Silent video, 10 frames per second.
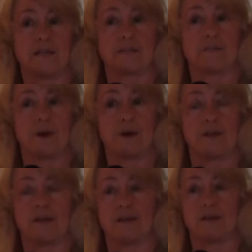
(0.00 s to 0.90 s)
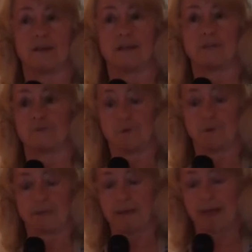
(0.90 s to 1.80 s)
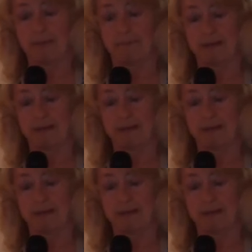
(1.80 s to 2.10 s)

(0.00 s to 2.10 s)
a party is rolling back big